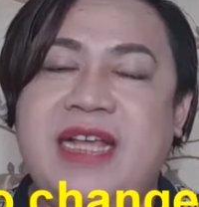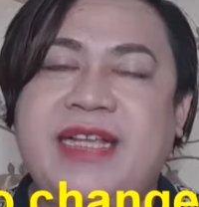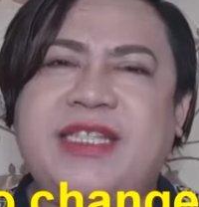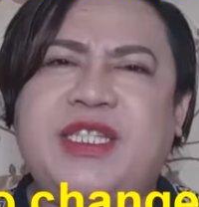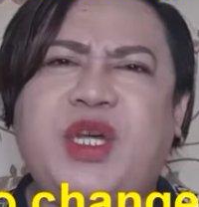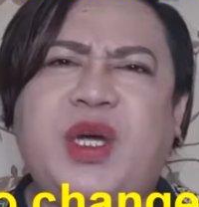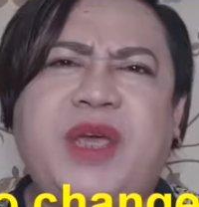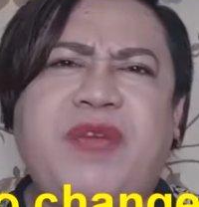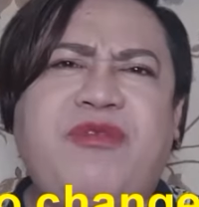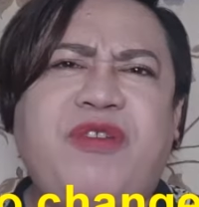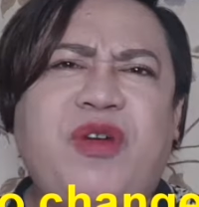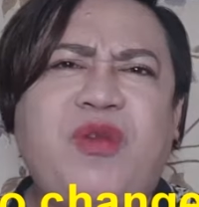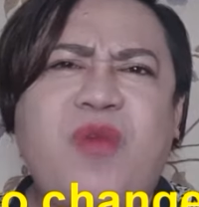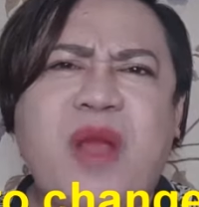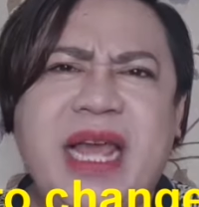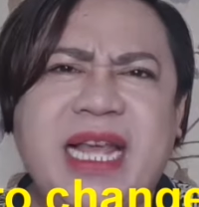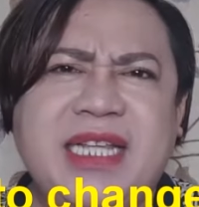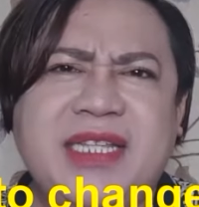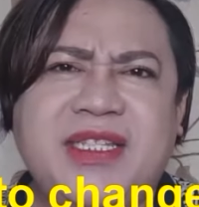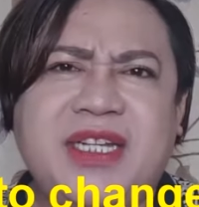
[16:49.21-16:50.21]
So if we're
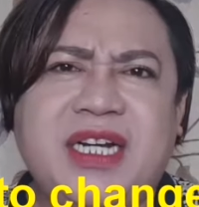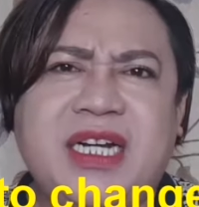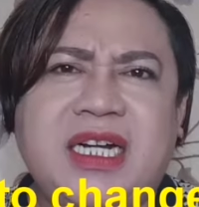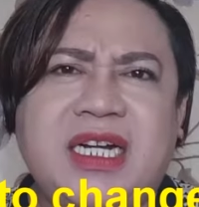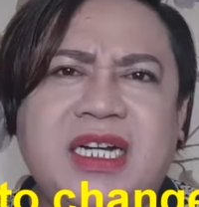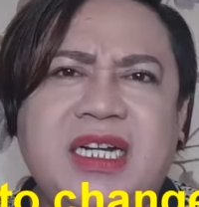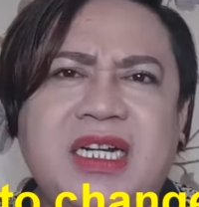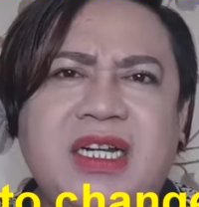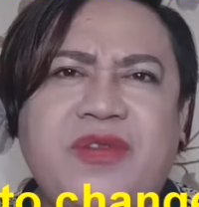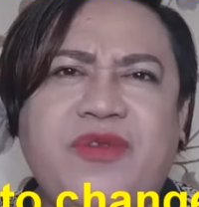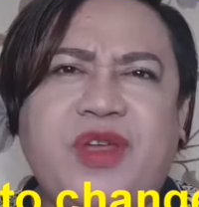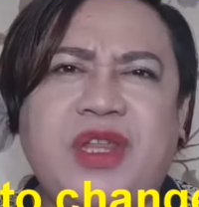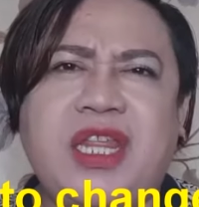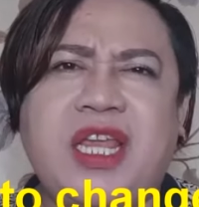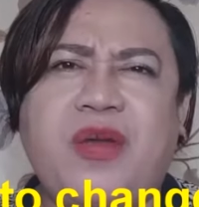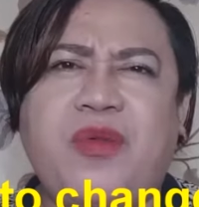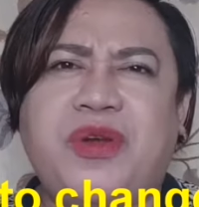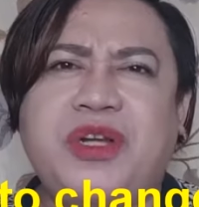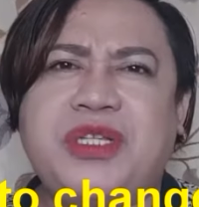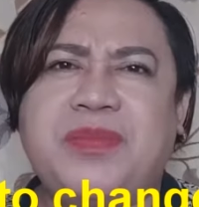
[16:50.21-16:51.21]
wiser, if we
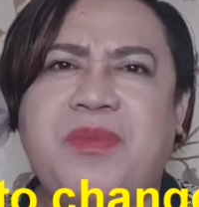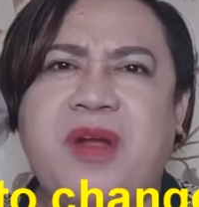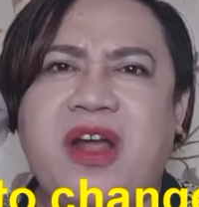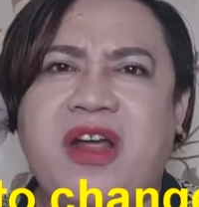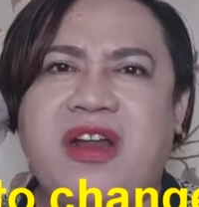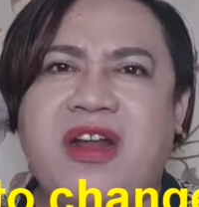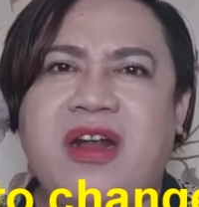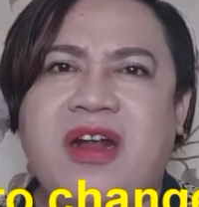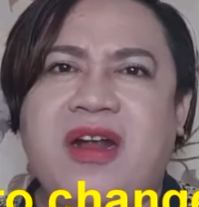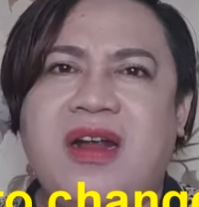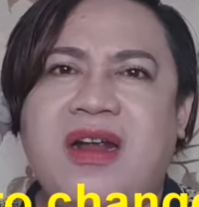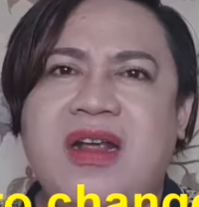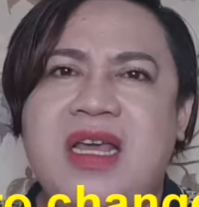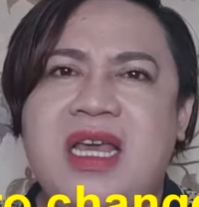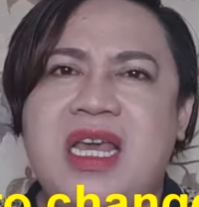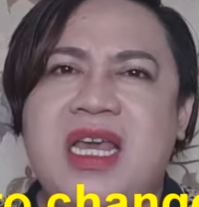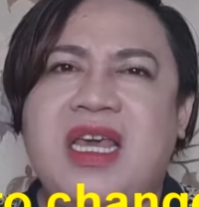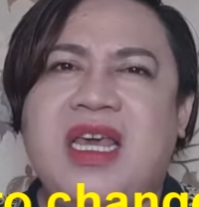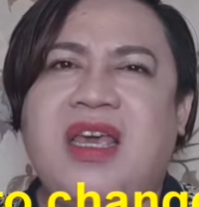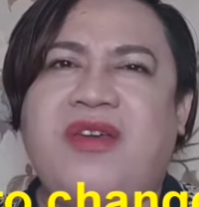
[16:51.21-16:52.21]
think we're smarter,
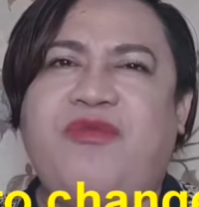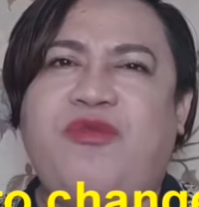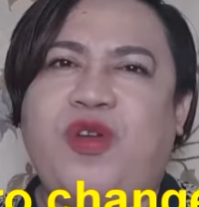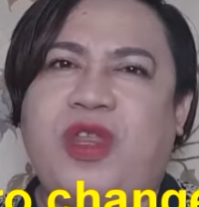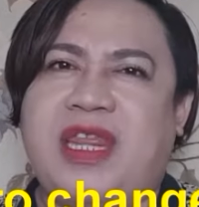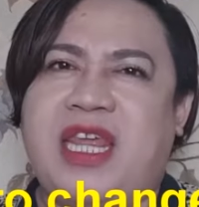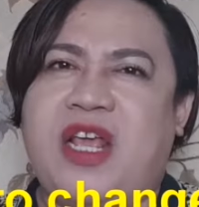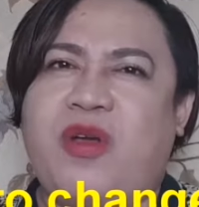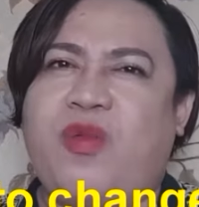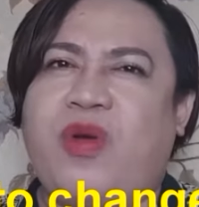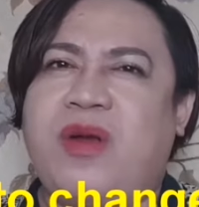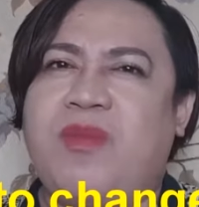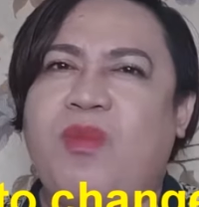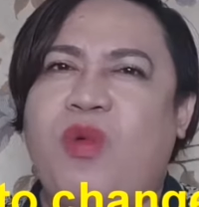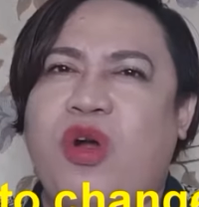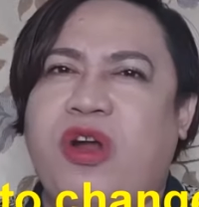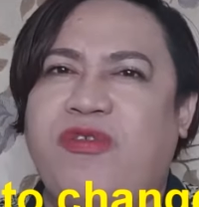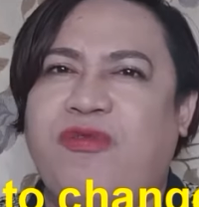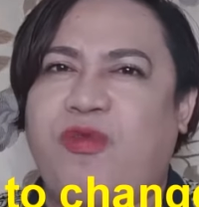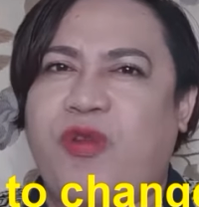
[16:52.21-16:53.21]
if we think we're
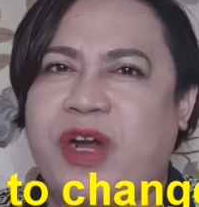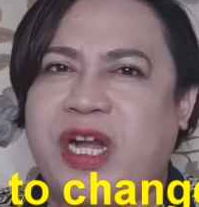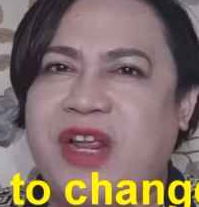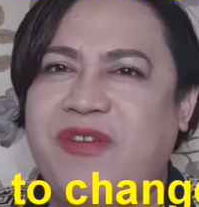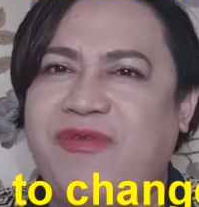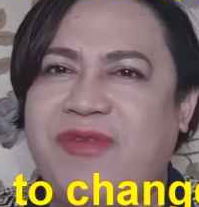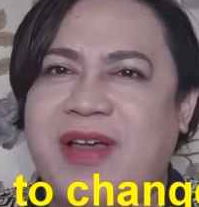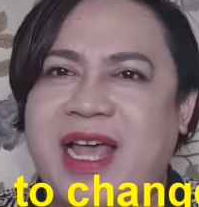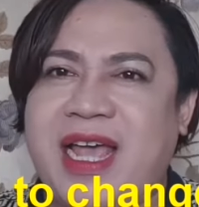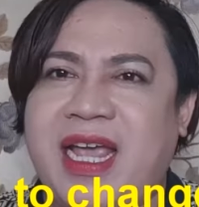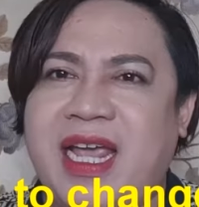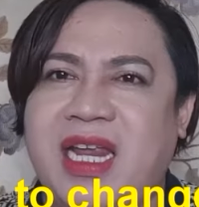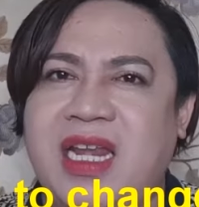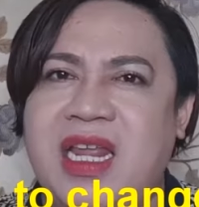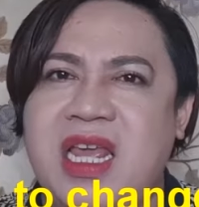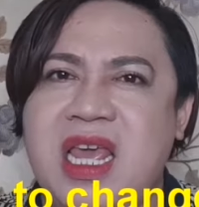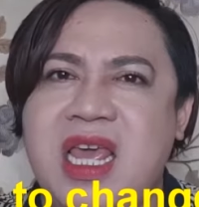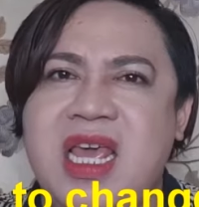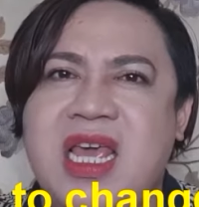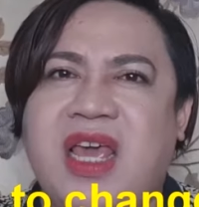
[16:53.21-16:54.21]
more fortified,
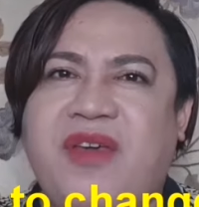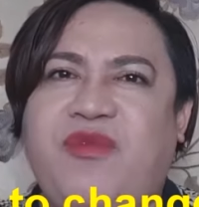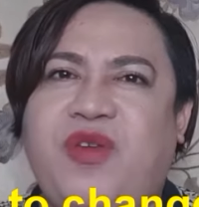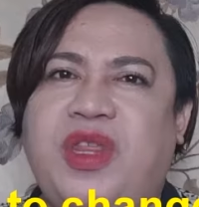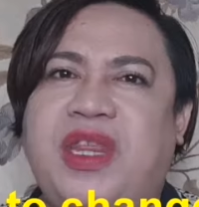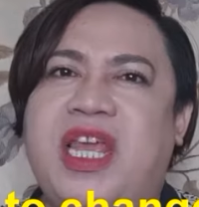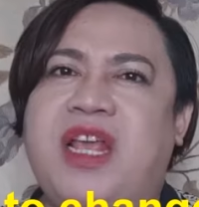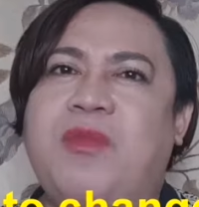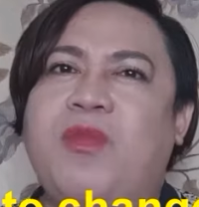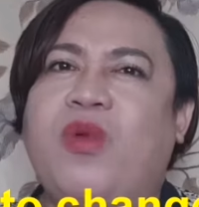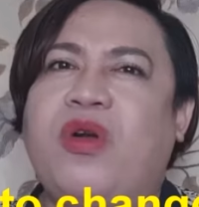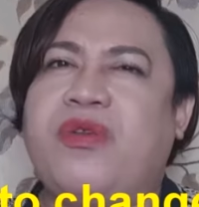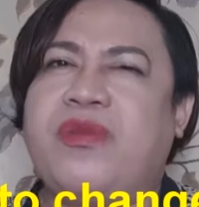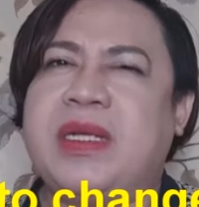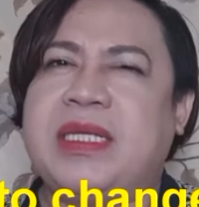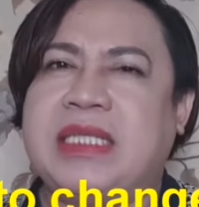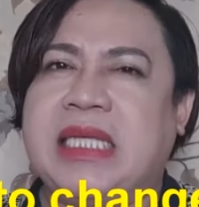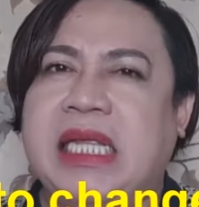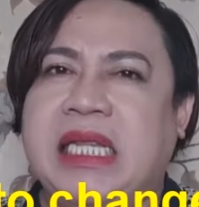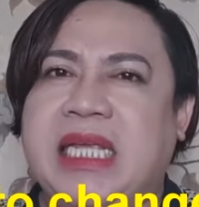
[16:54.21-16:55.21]
if we think more
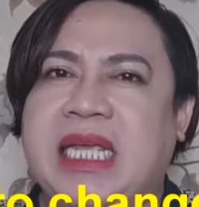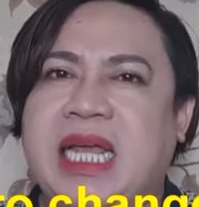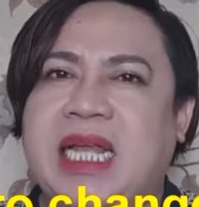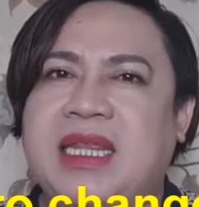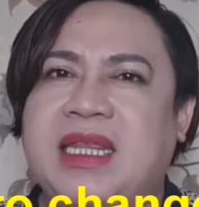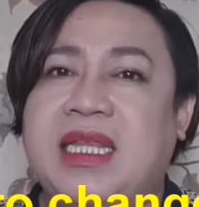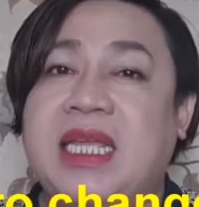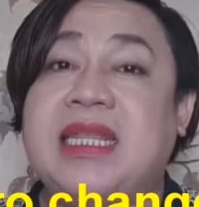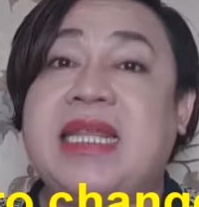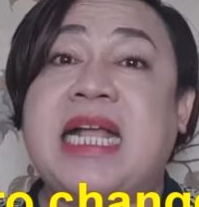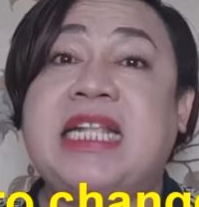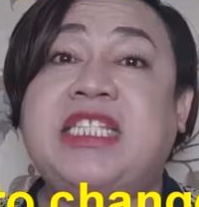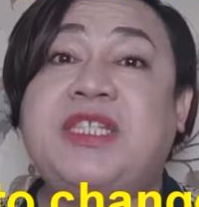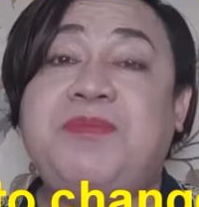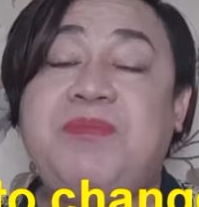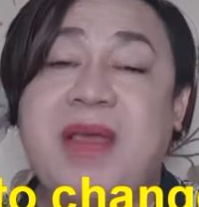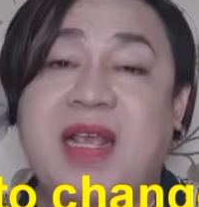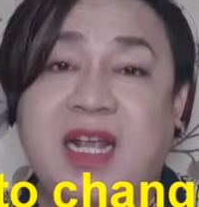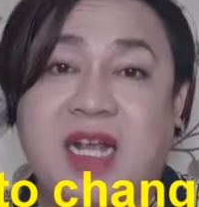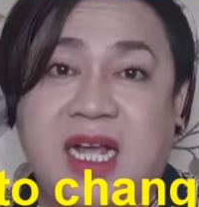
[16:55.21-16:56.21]
resilient, then that's
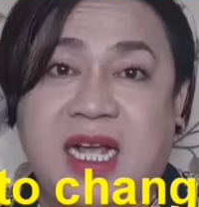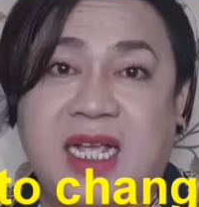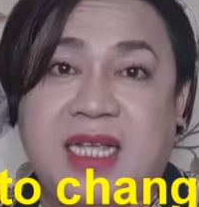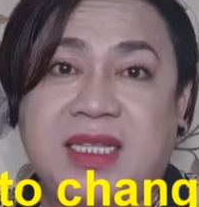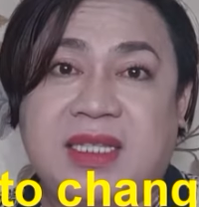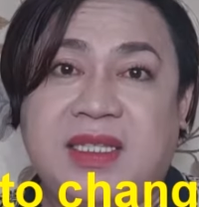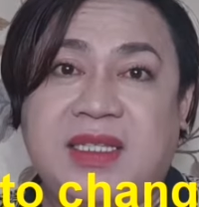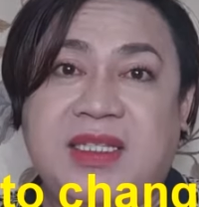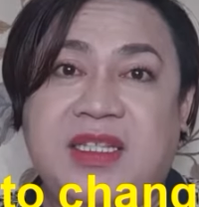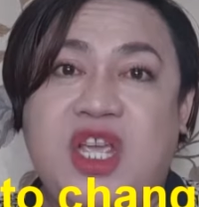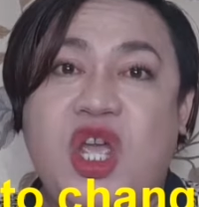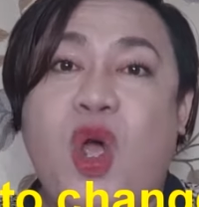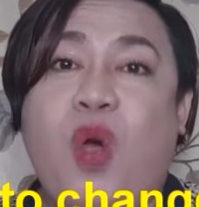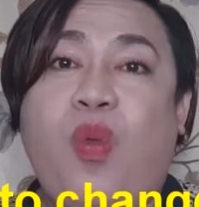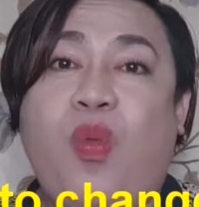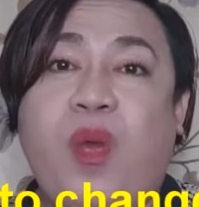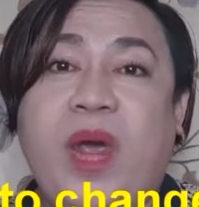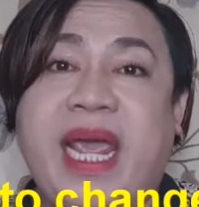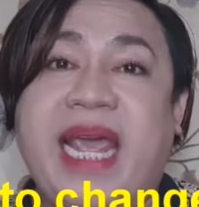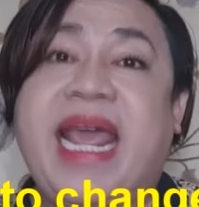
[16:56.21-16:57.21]
because
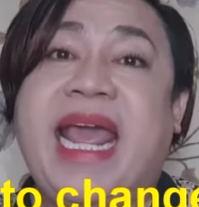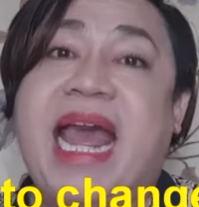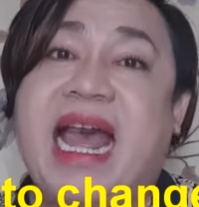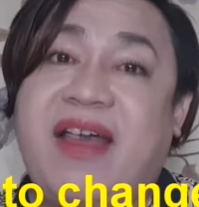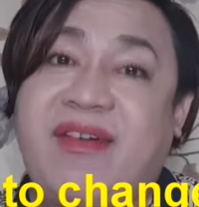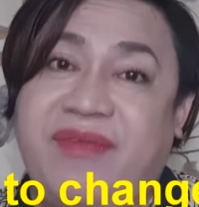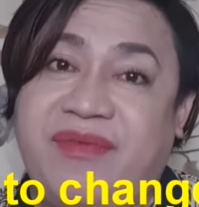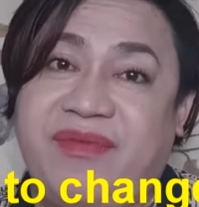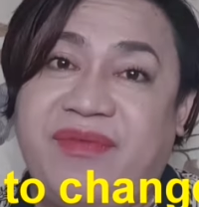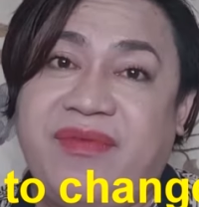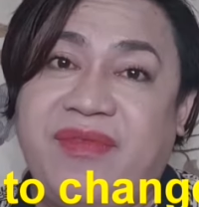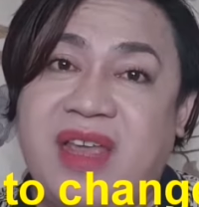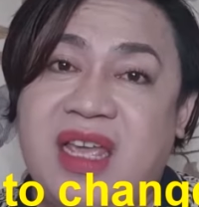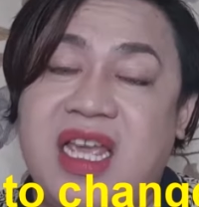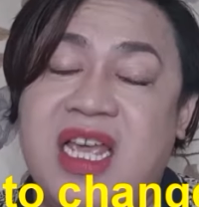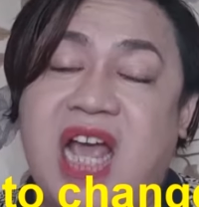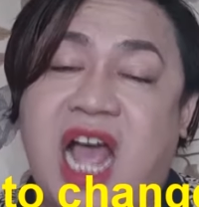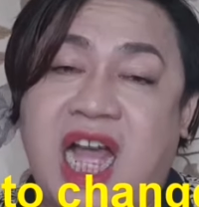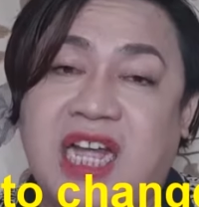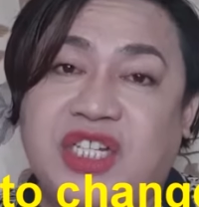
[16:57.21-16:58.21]
we have
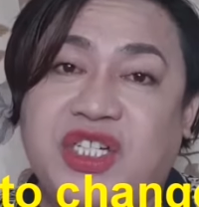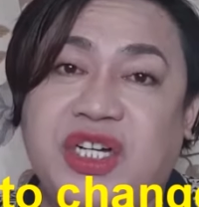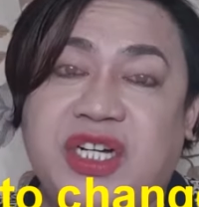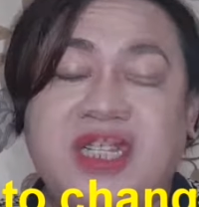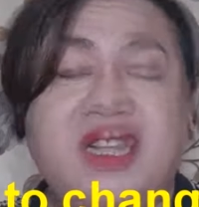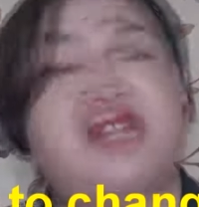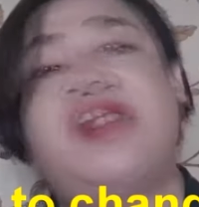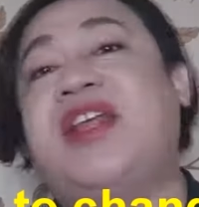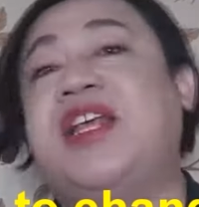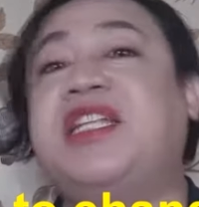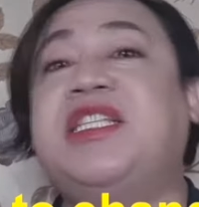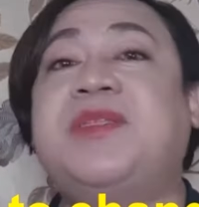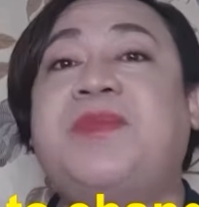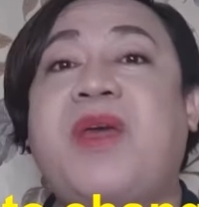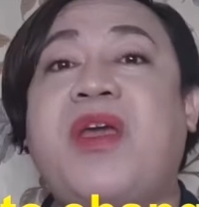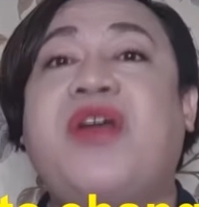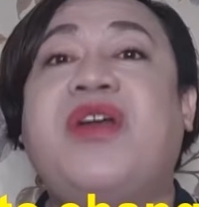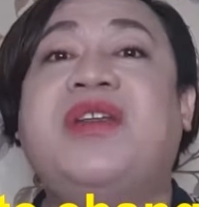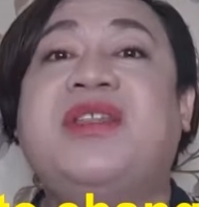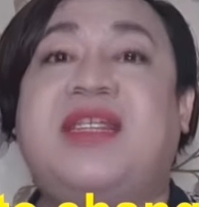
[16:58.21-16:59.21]
undergone
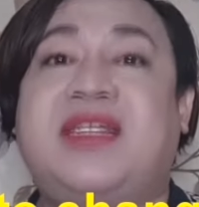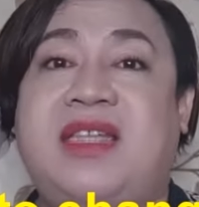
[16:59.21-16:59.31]
experiences